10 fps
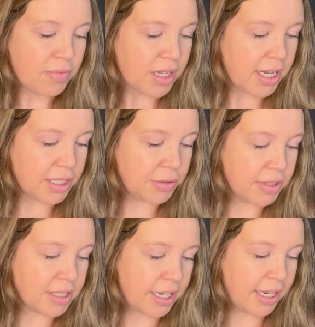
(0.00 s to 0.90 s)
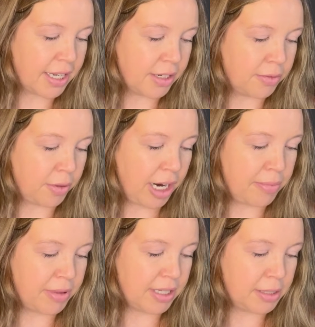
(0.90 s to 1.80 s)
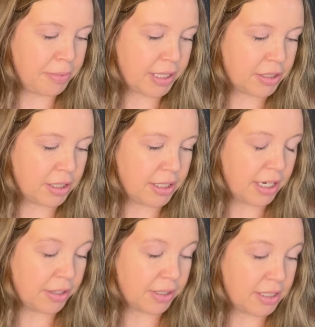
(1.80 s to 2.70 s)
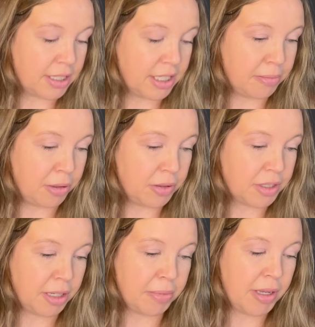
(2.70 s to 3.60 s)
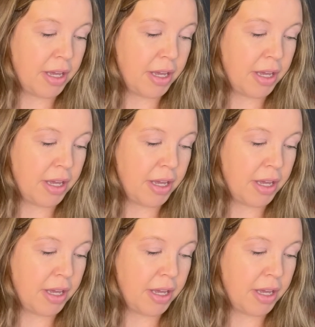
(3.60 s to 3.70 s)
as soon as I grab this picture, you can see it pulls up